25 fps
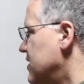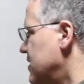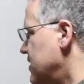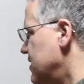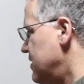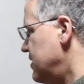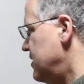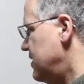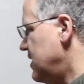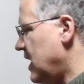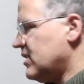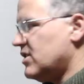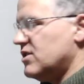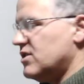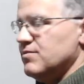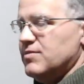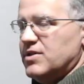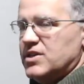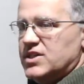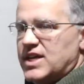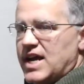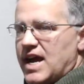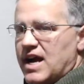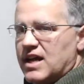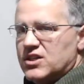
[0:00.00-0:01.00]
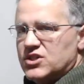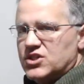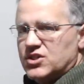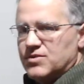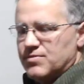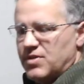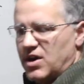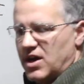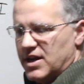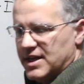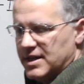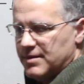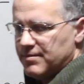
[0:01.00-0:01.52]
Not so much halogen
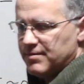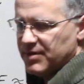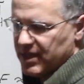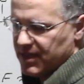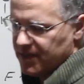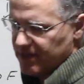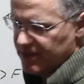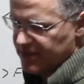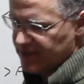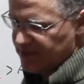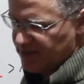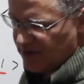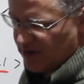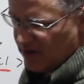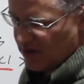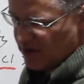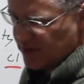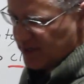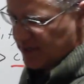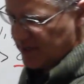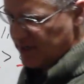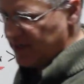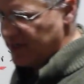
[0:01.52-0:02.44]
bonding because there aren't